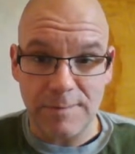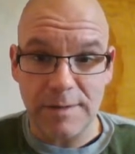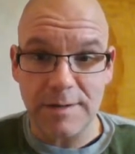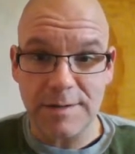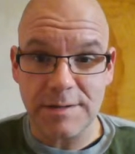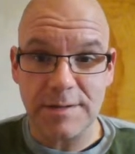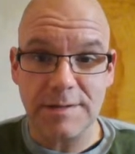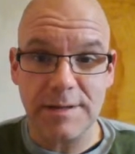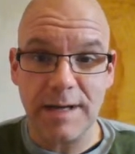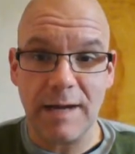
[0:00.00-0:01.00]
but
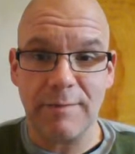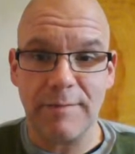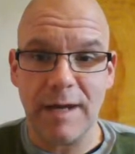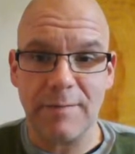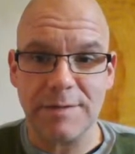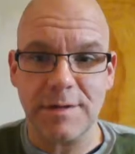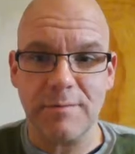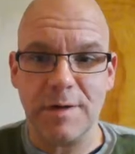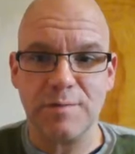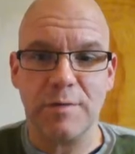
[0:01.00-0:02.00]
there's a camp of gamers that are
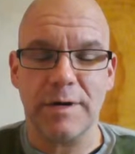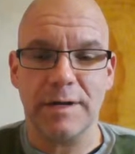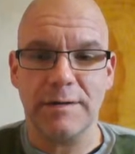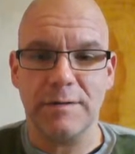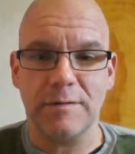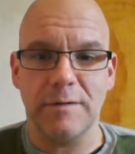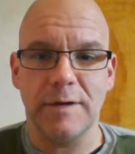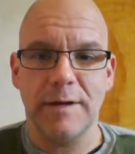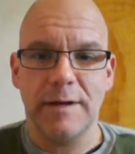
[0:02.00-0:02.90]
much more into